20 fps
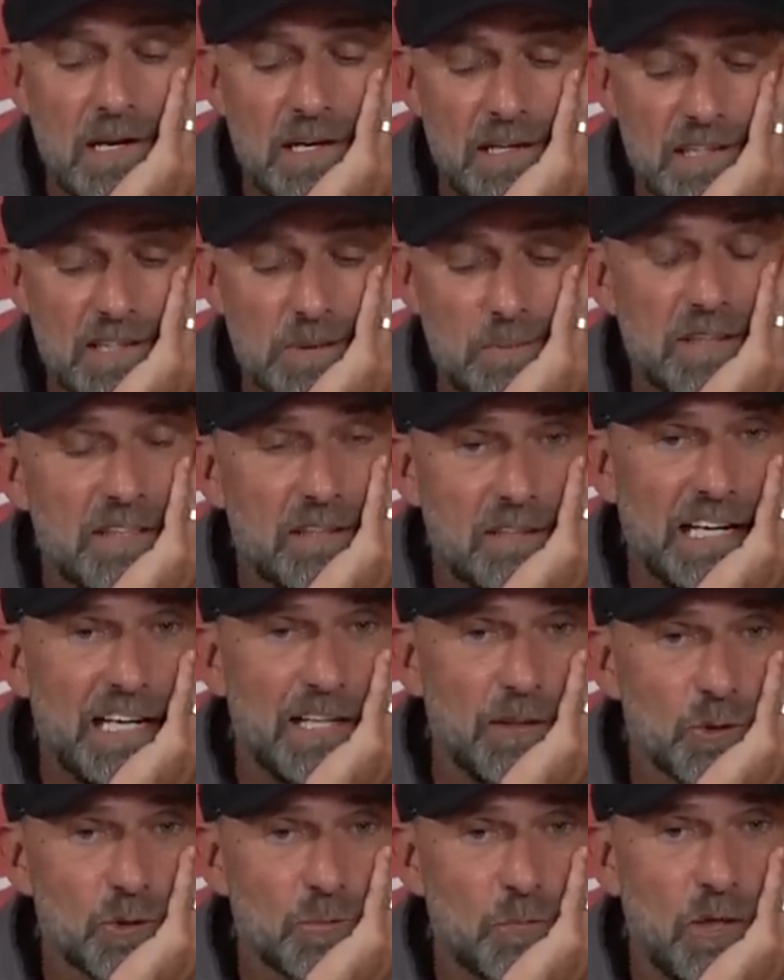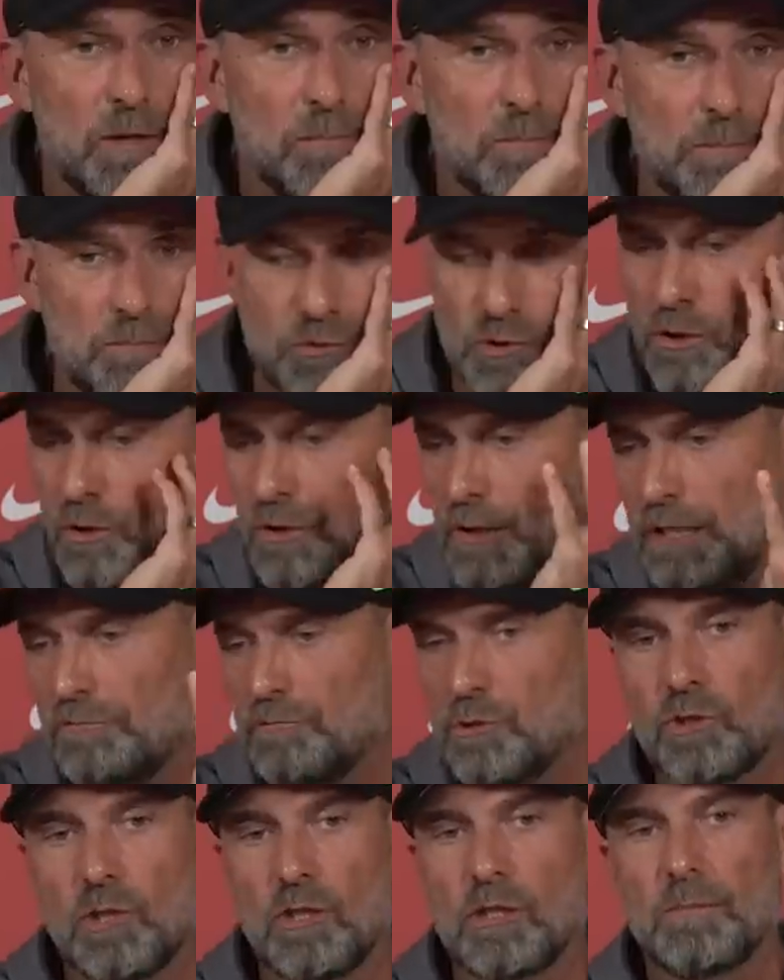and that's with Hendo's problem. So you
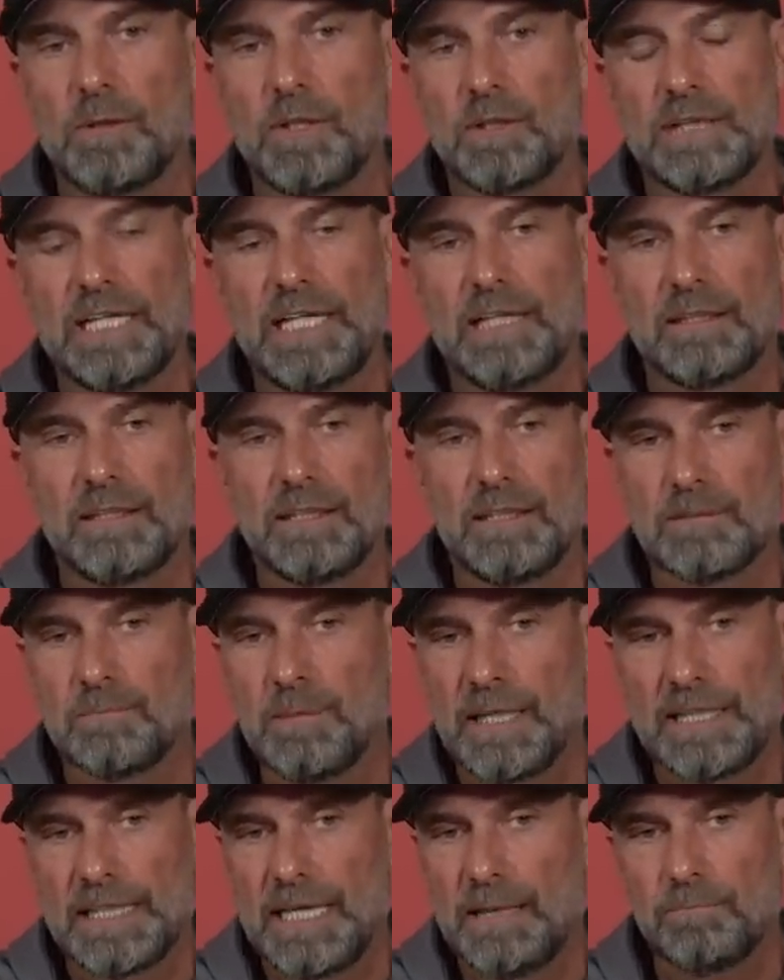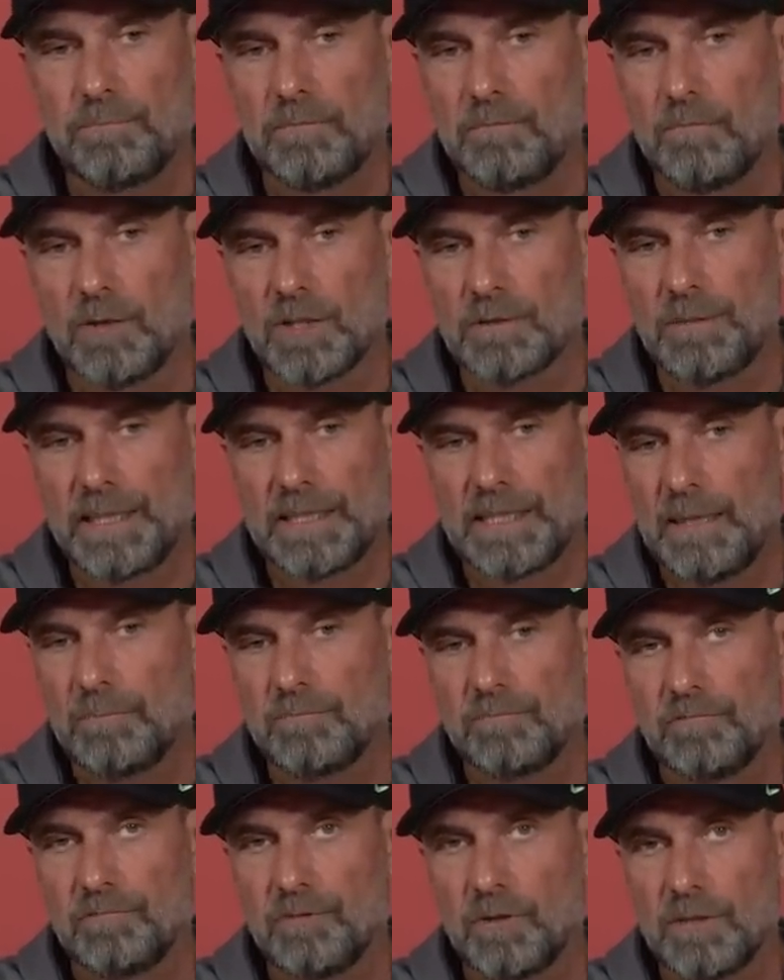have to talk about that. He's my captain, was my
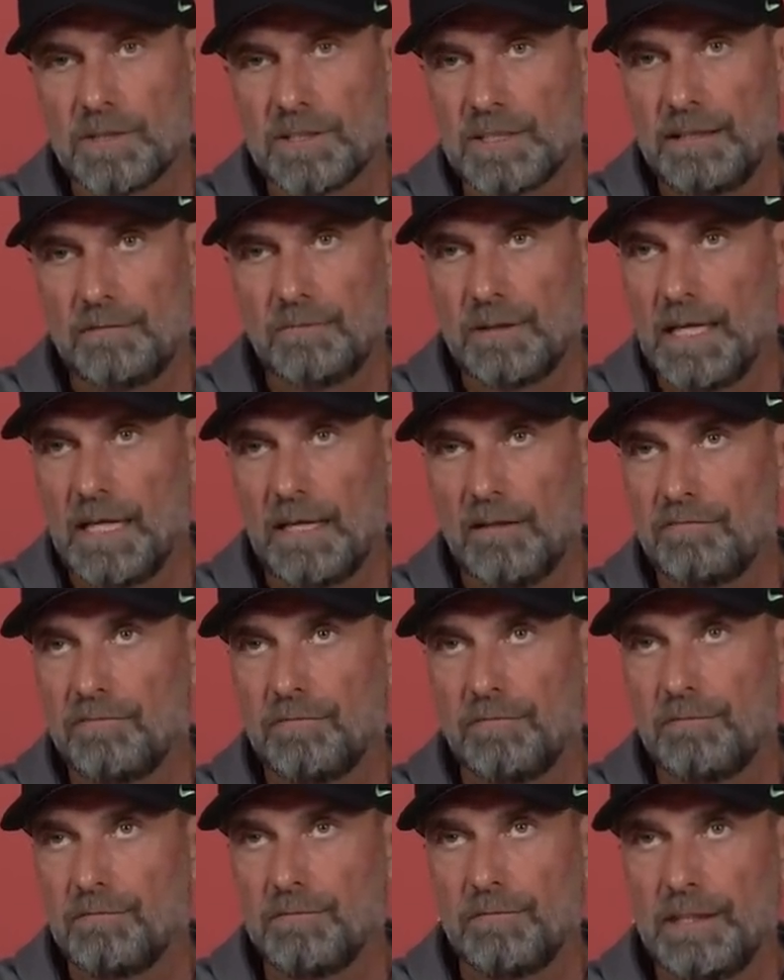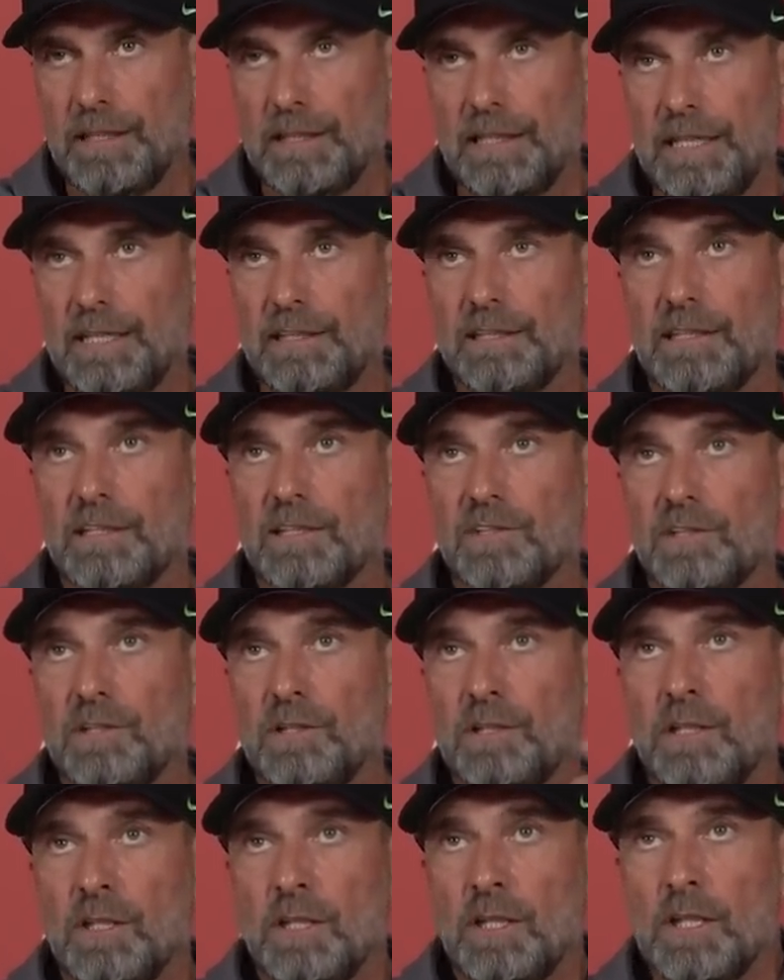captain for 7.5, nearly 8 years.
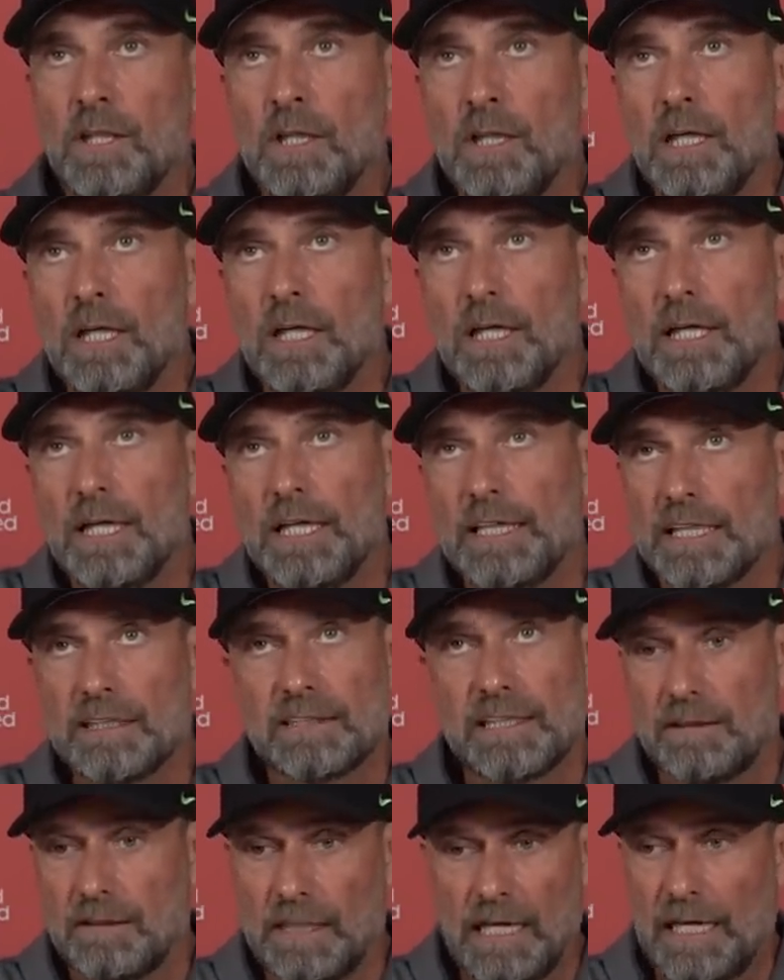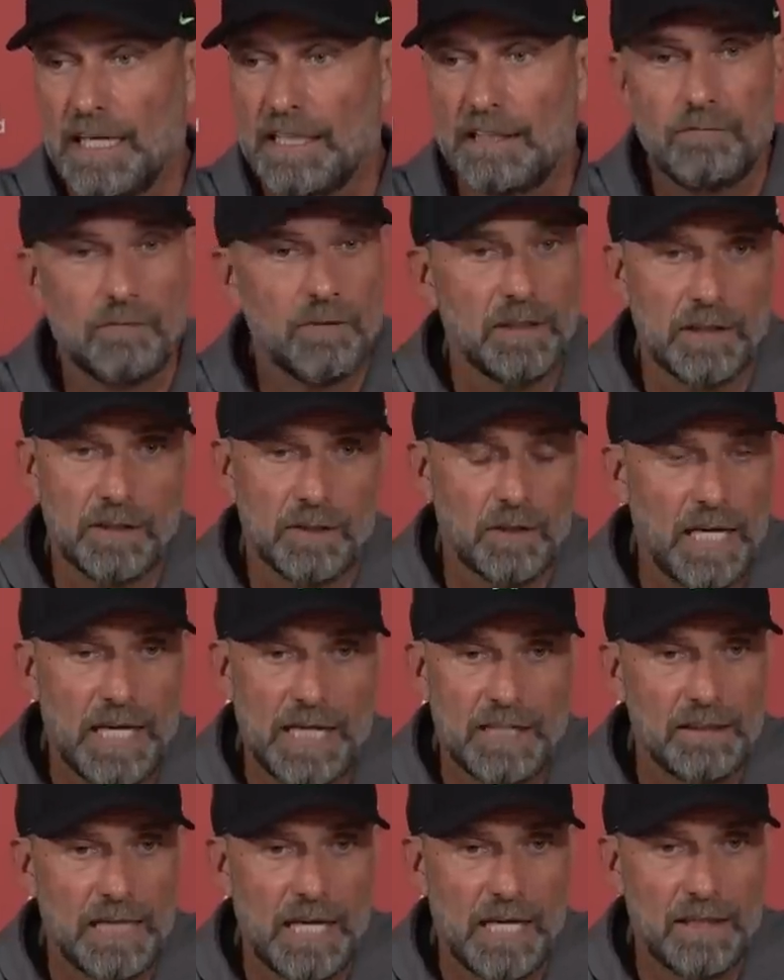And I said, I
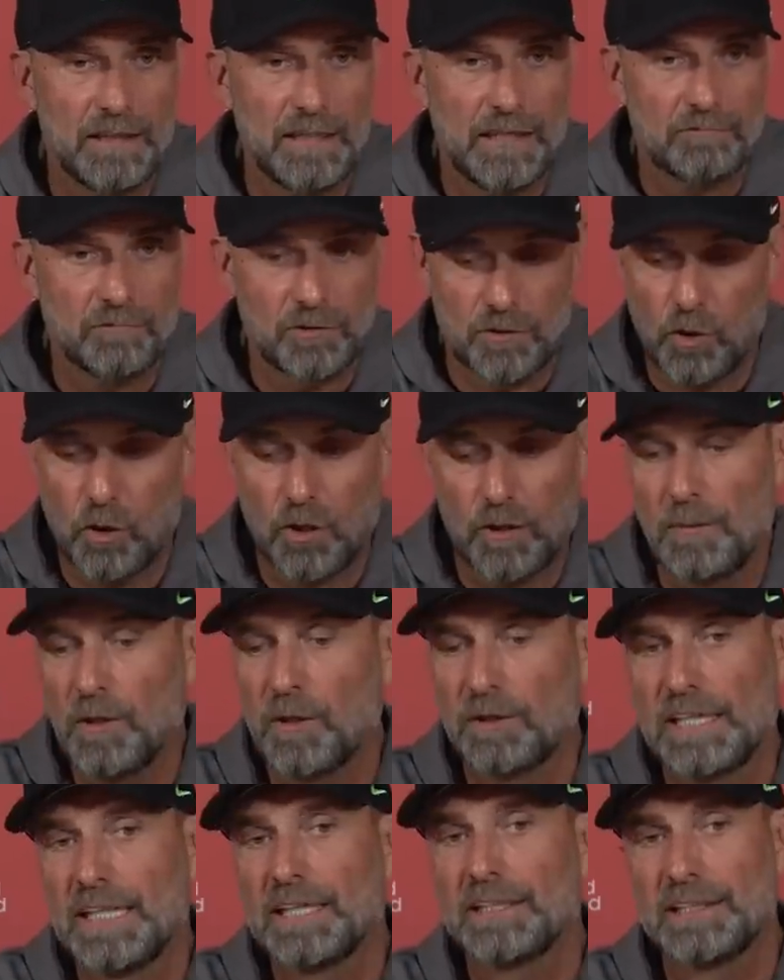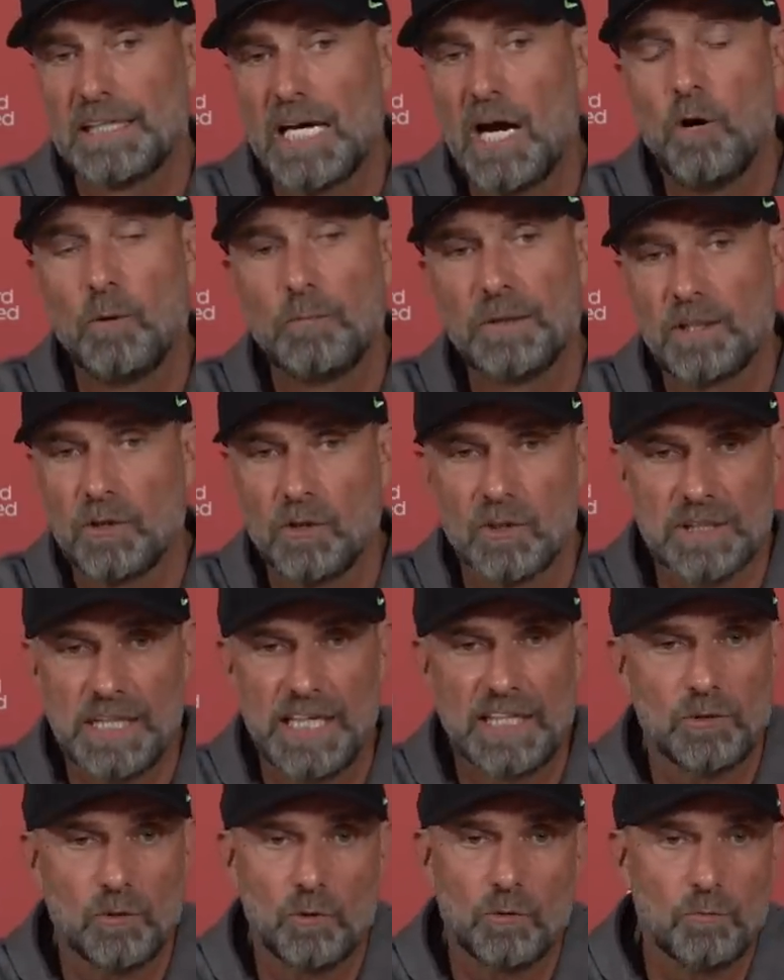have to talk about that now because
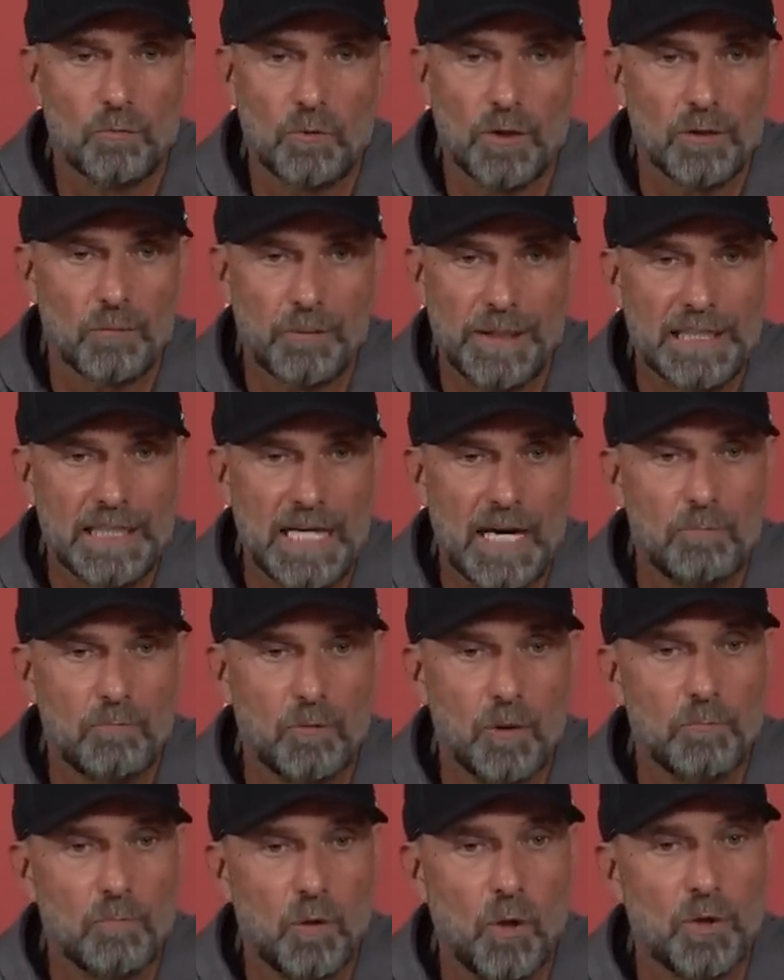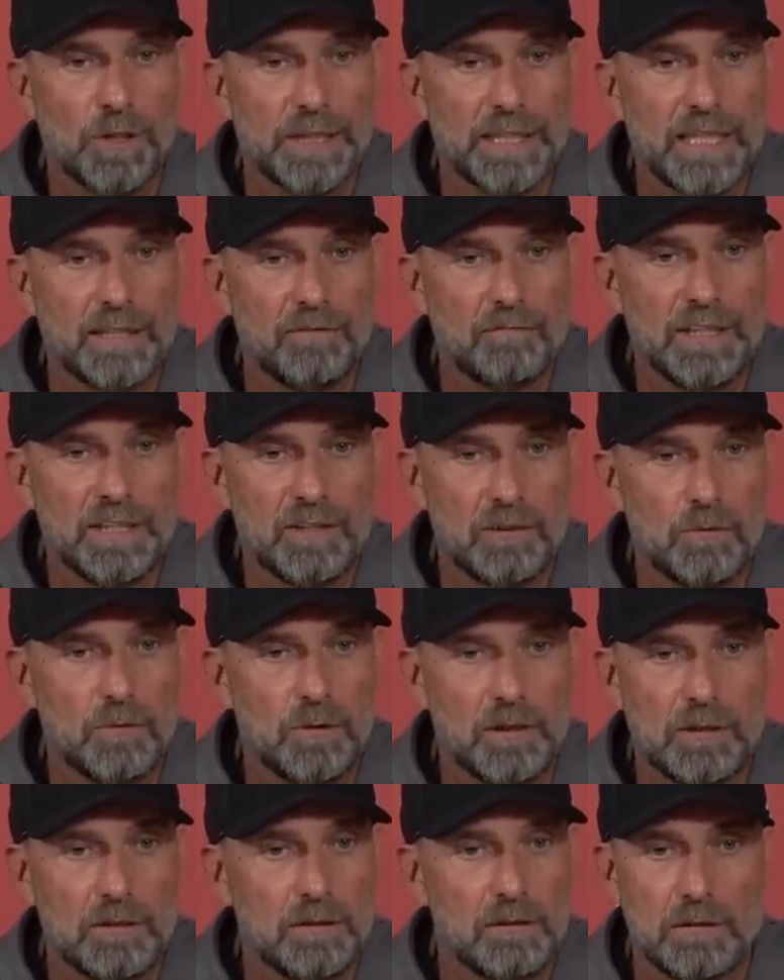I don't want to wake up one morning and we two